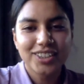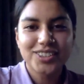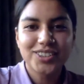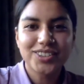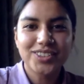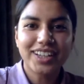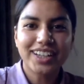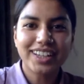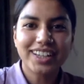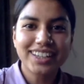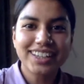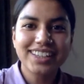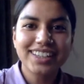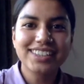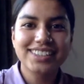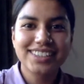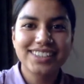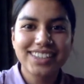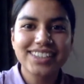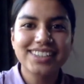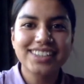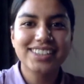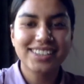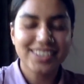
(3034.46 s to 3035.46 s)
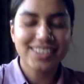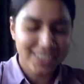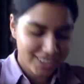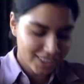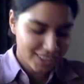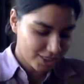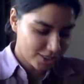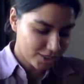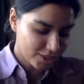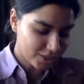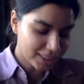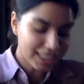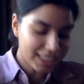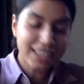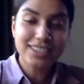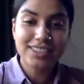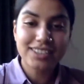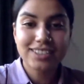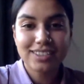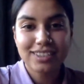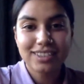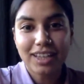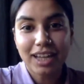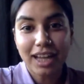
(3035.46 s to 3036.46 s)
So I guess yes. So
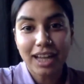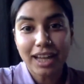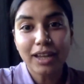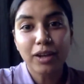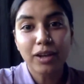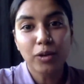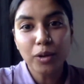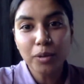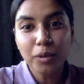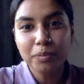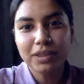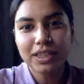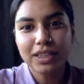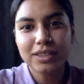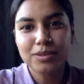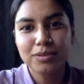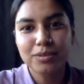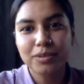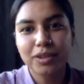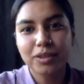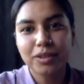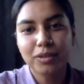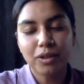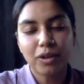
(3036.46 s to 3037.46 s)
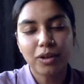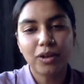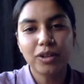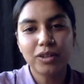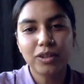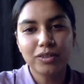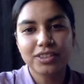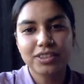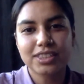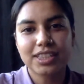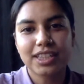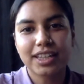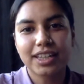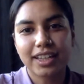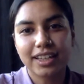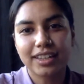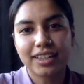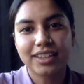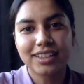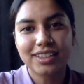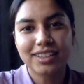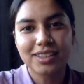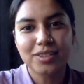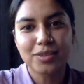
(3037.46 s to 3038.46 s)
that's I hope that's where all of us are
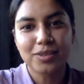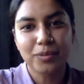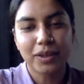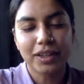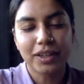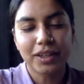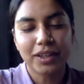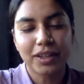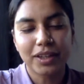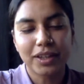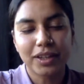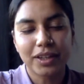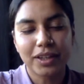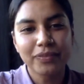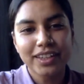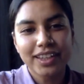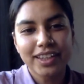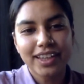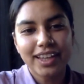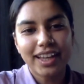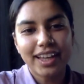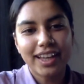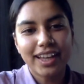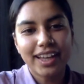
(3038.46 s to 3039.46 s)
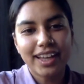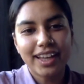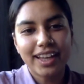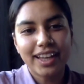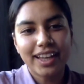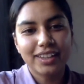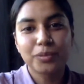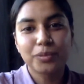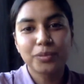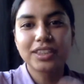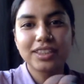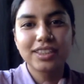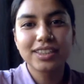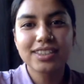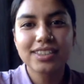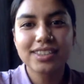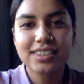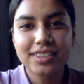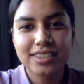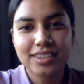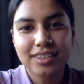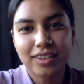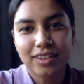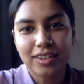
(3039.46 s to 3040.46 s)
headed as well. And with
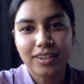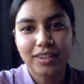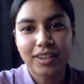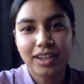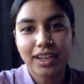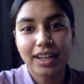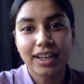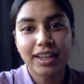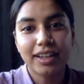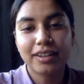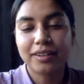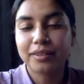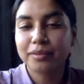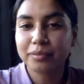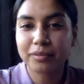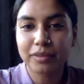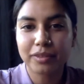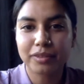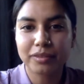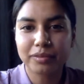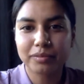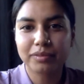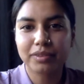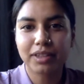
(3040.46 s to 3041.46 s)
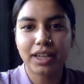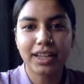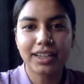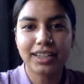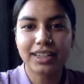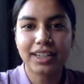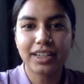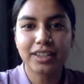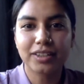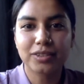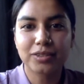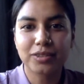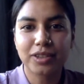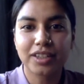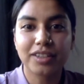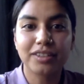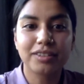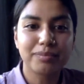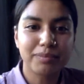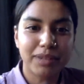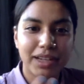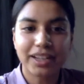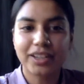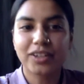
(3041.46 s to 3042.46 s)
this uh, uh I'd like to
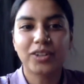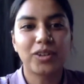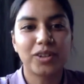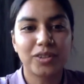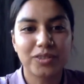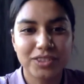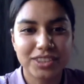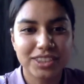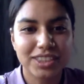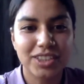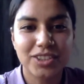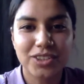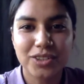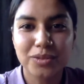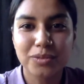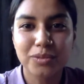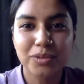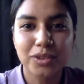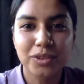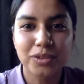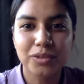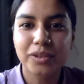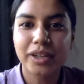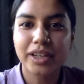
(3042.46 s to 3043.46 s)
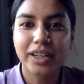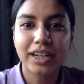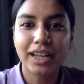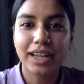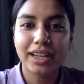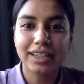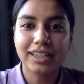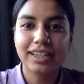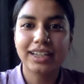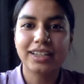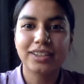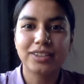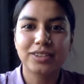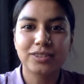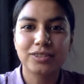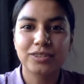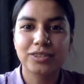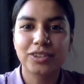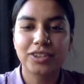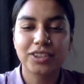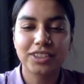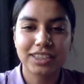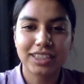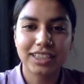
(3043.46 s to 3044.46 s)
end my conversation with you, and I'd like to
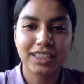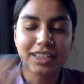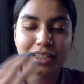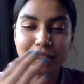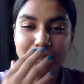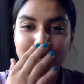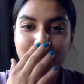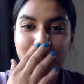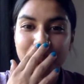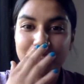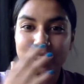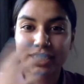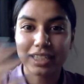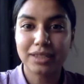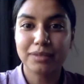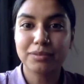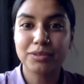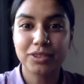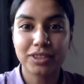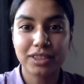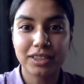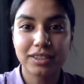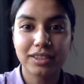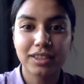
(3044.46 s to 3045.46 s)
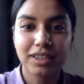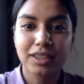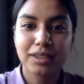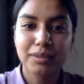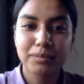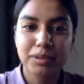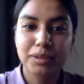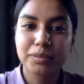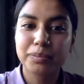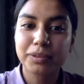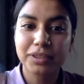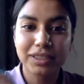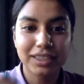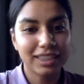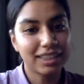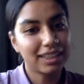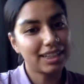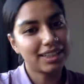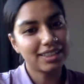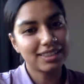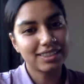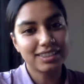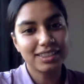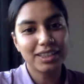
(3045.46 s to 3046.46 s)
not take any more time so that people can
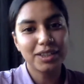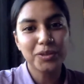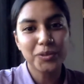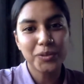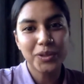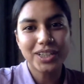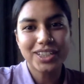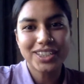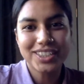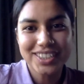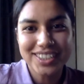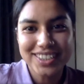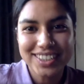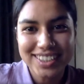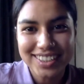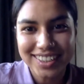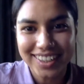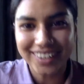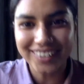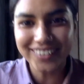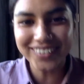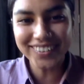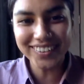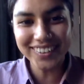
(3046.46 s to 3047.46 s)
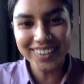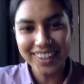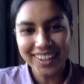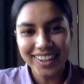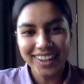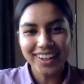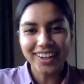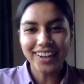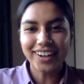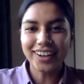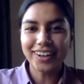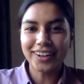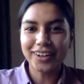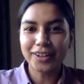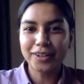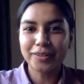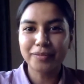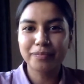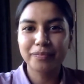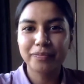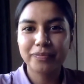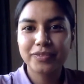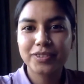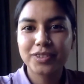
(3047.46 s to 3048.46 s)
ask their questions now. Um,
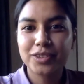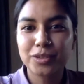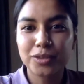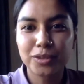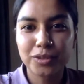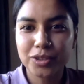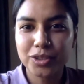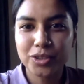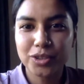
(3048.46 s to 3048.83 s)
Absolutely.